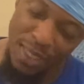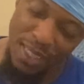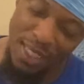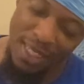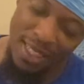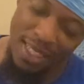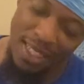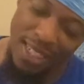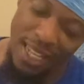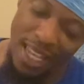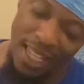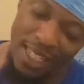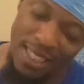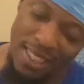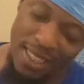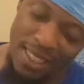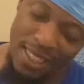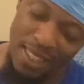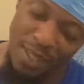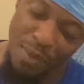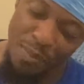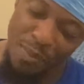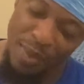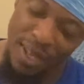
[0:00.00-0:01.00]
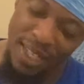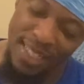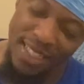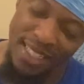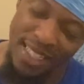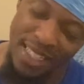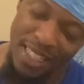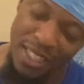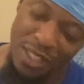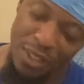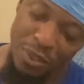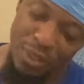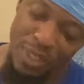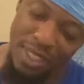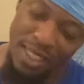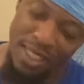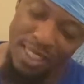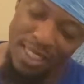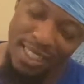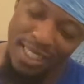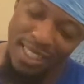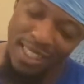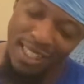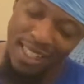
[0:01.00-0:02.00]
next, the best
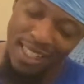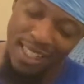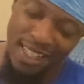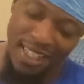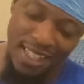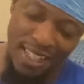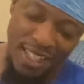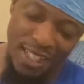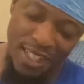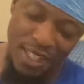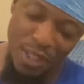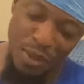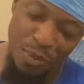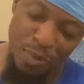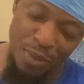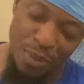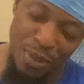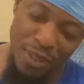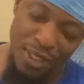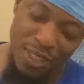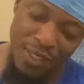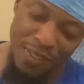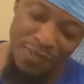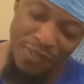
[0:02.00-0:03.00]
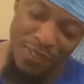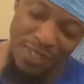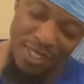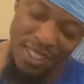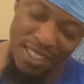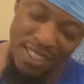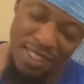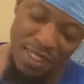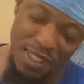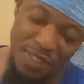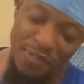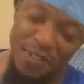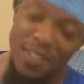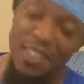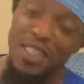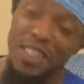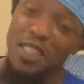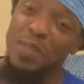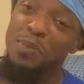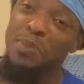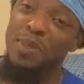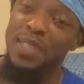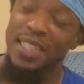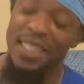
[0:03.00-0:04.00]
interest in the books for this
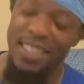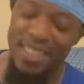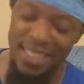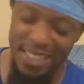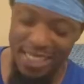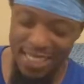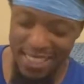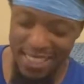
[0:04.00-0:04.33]
plant.